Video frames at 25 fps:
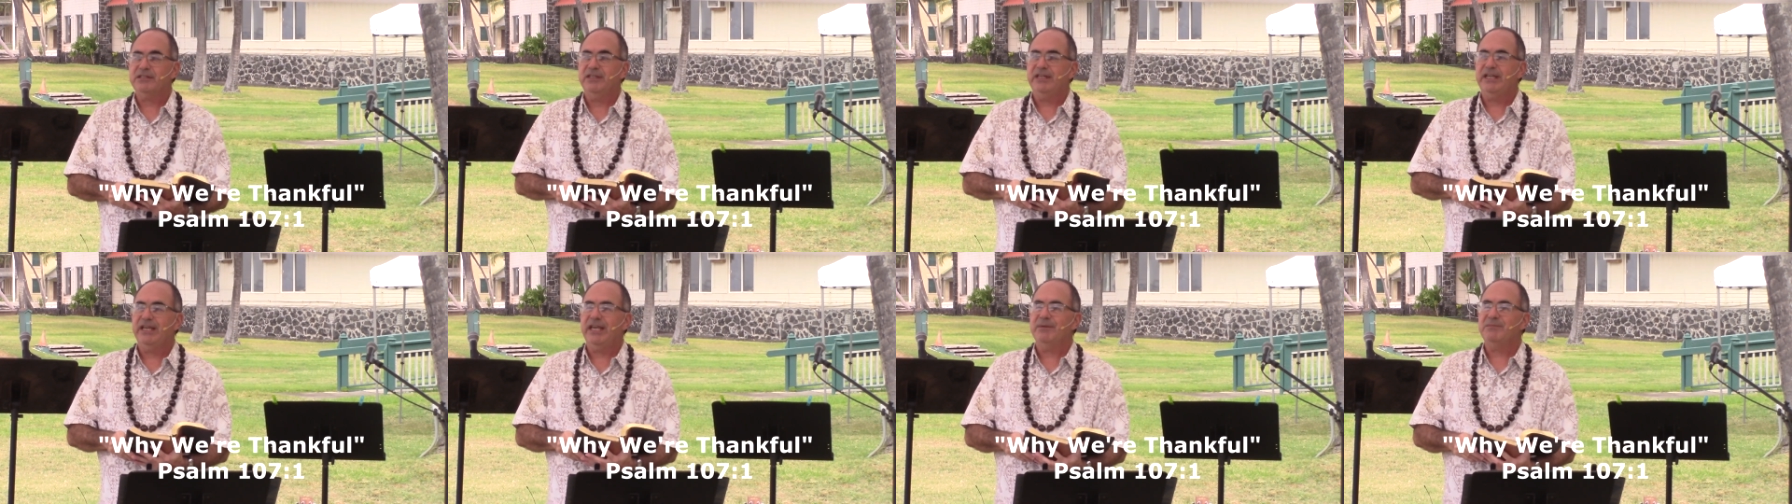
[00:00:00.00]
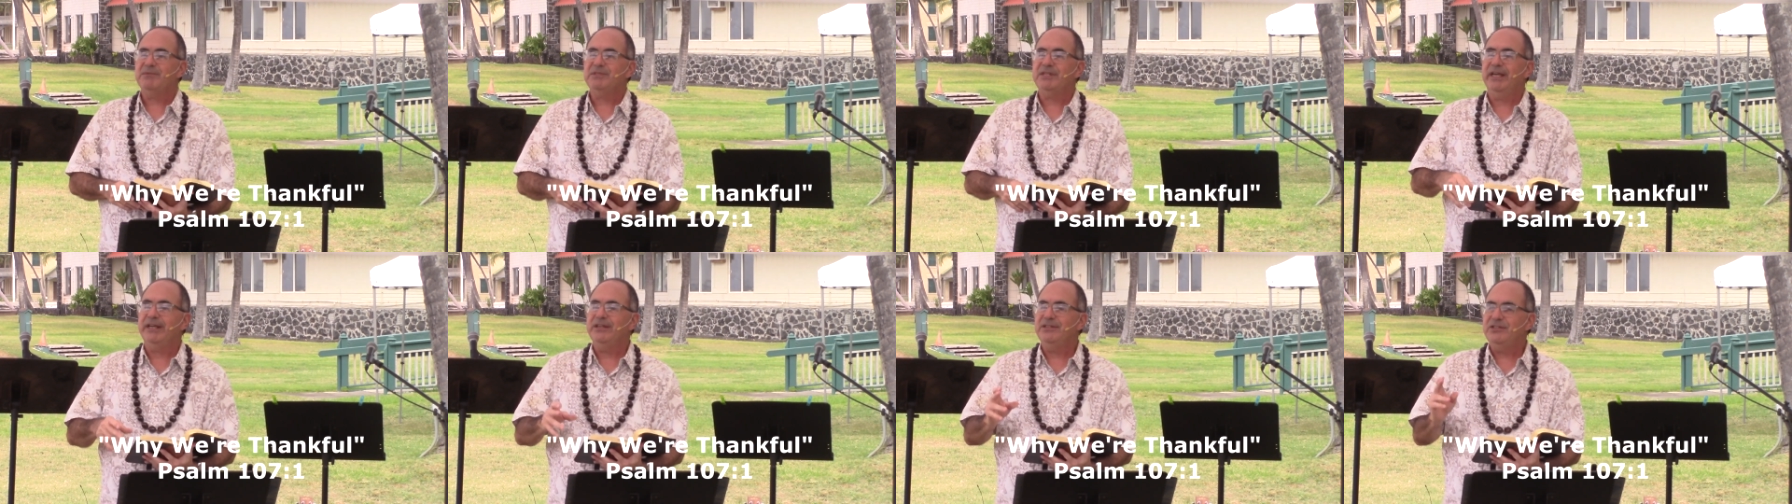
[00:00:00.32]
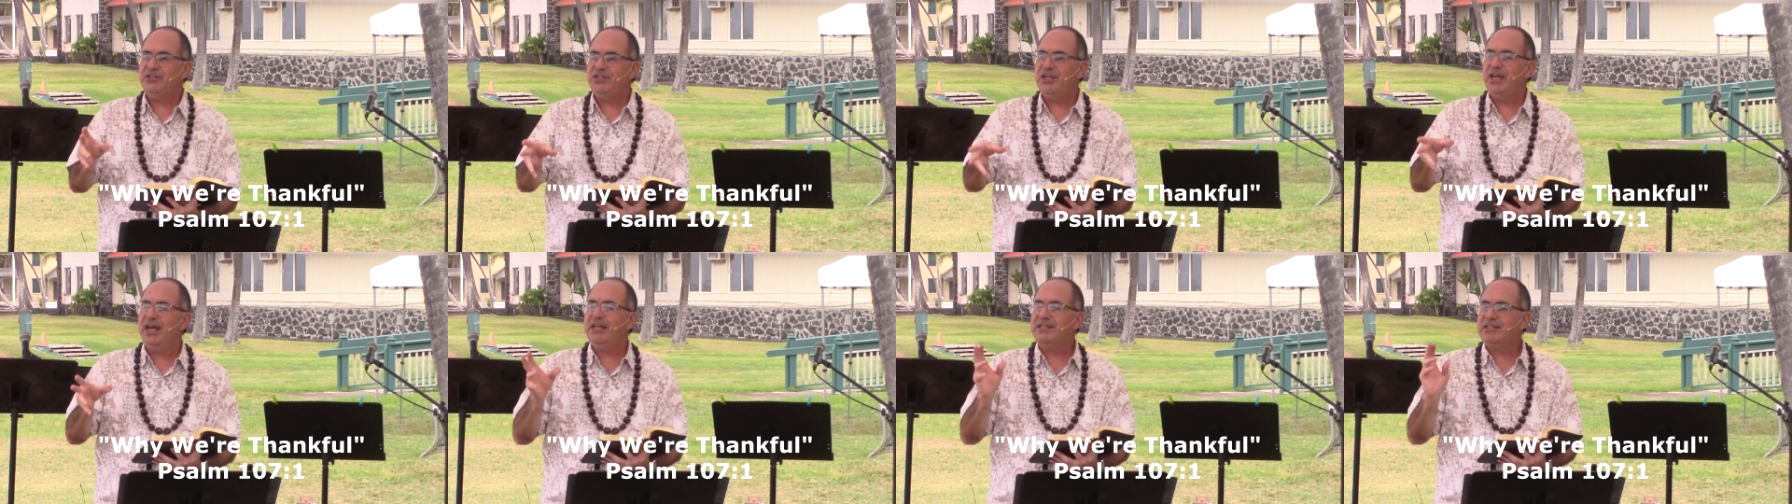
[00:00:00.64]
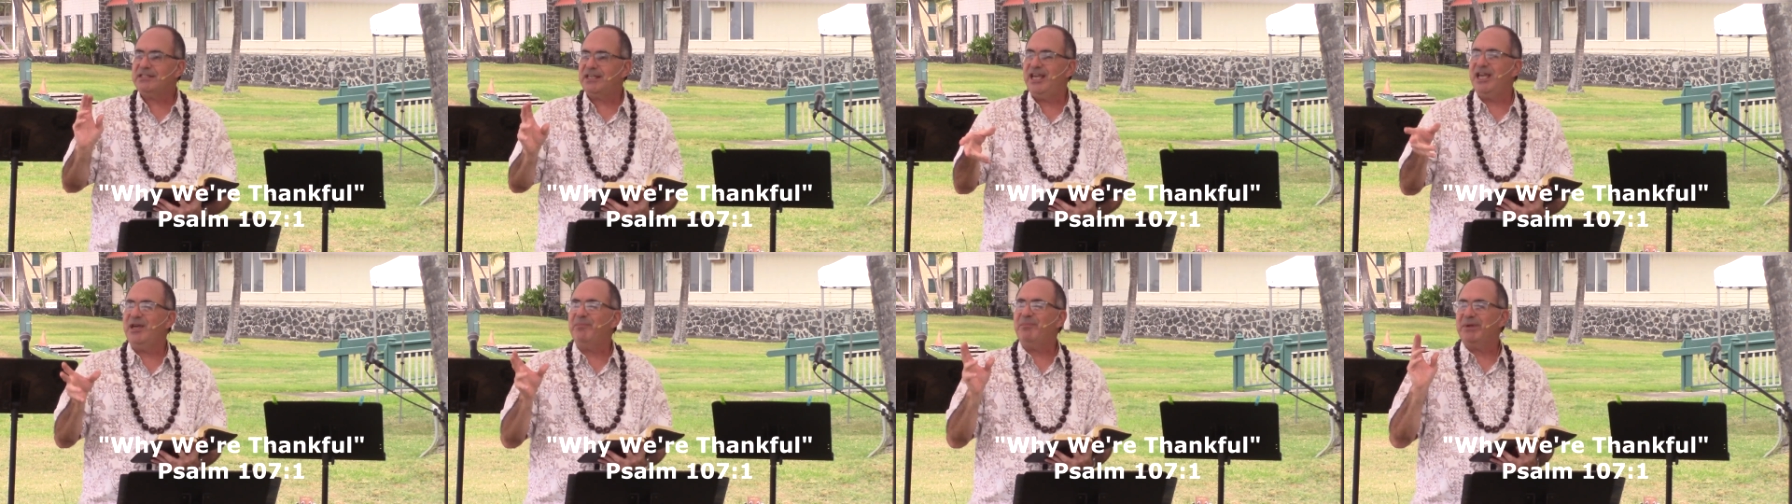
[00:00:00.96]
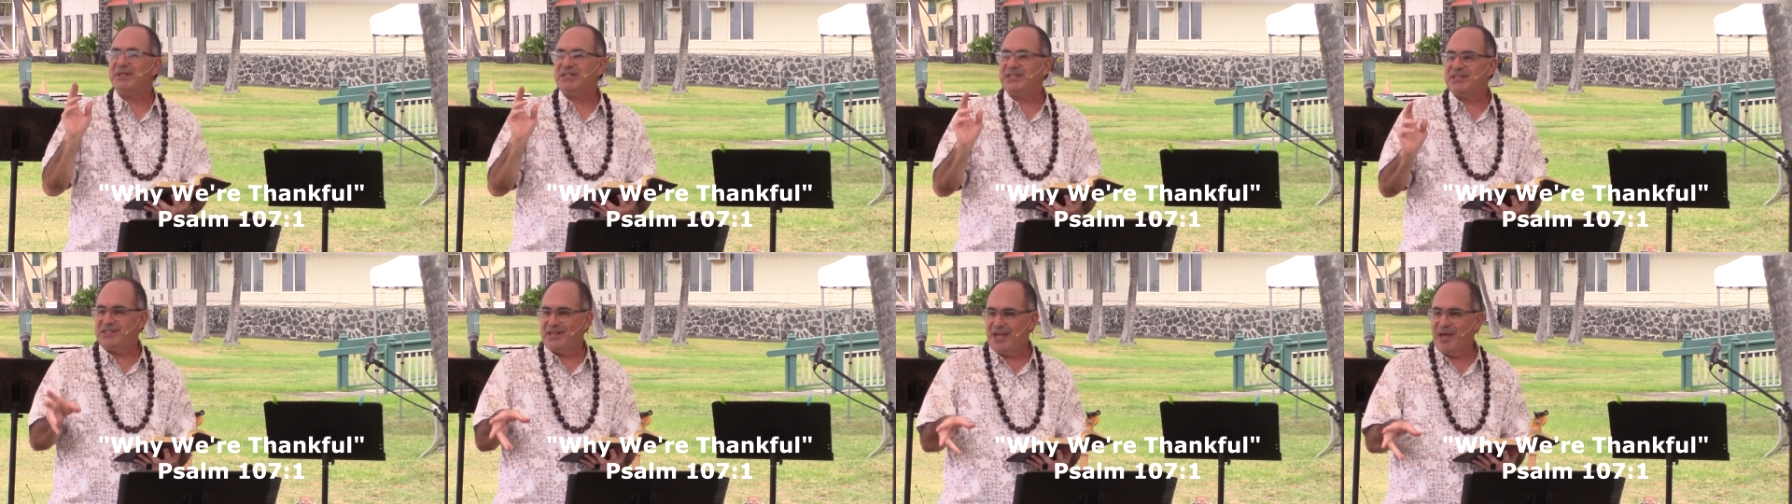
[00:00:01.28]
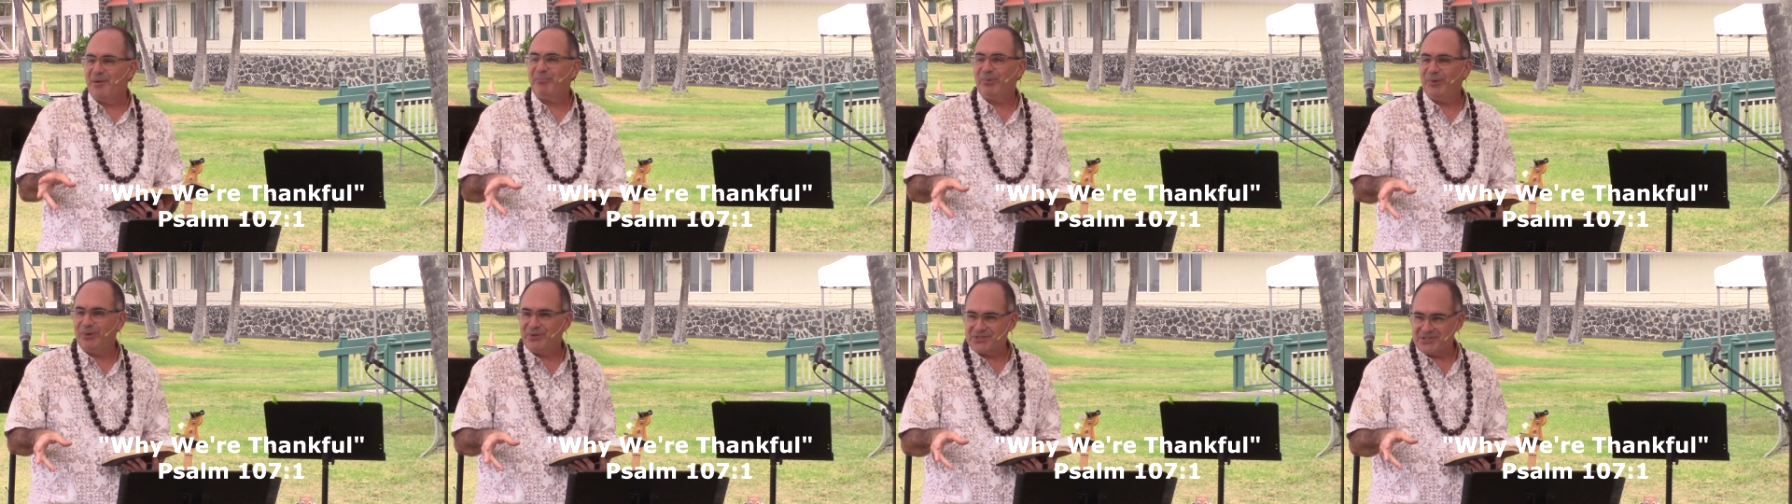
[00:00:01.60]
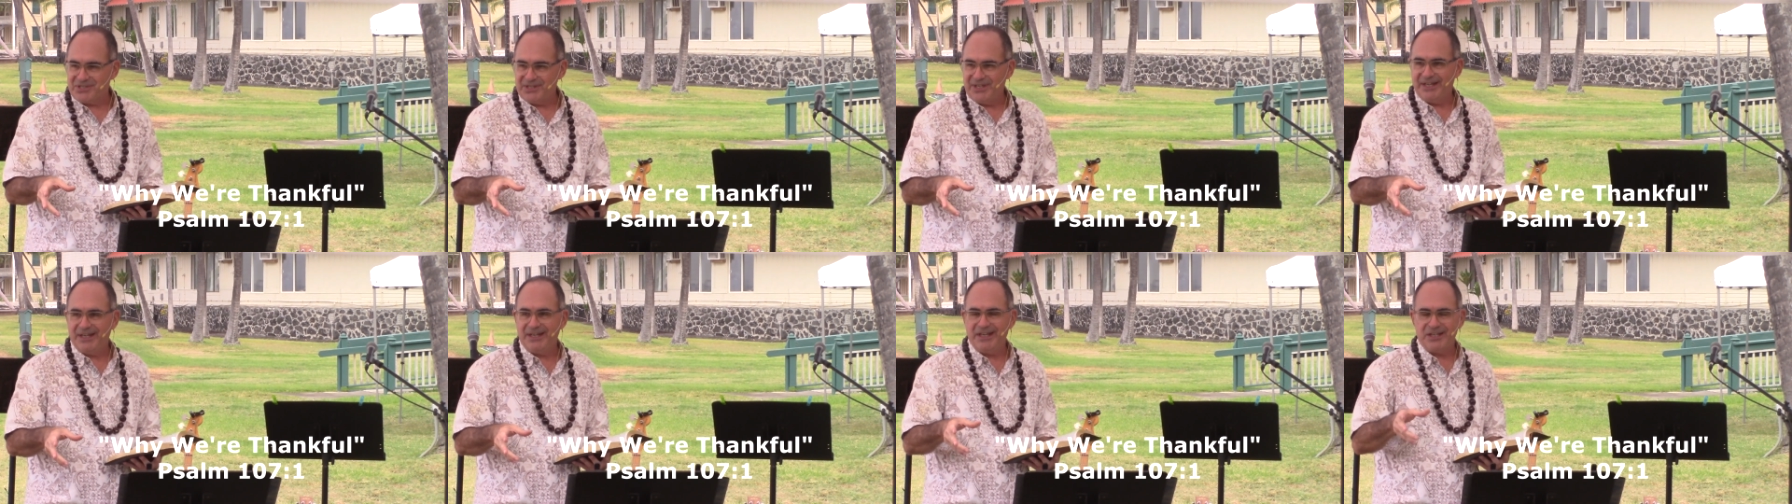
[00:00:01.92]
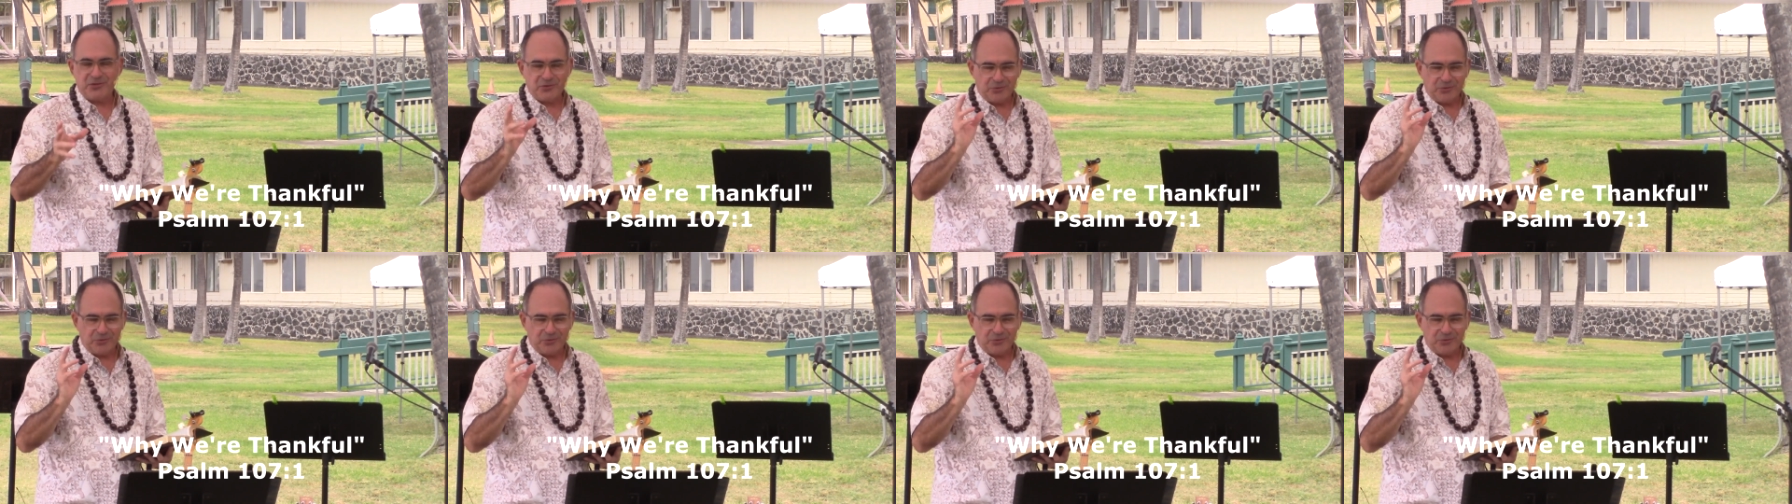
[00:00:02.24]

And he kept saying, just keep it simple, son.